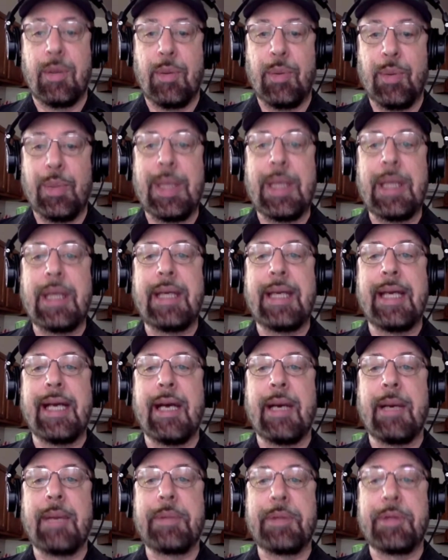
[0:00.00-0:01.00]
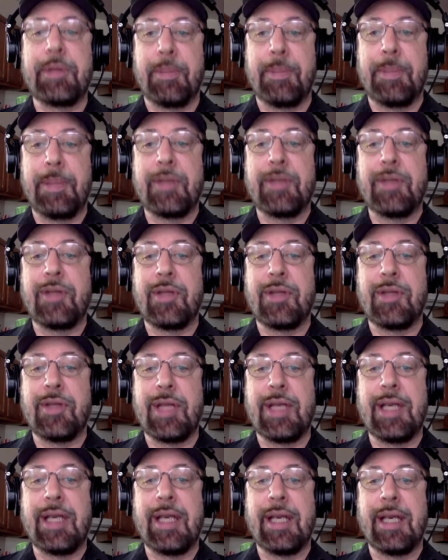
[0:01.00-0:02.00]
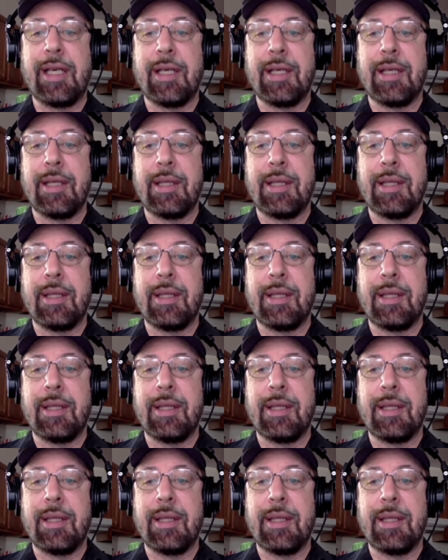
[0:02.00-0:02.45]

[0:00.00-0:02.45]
really helps your business thinking.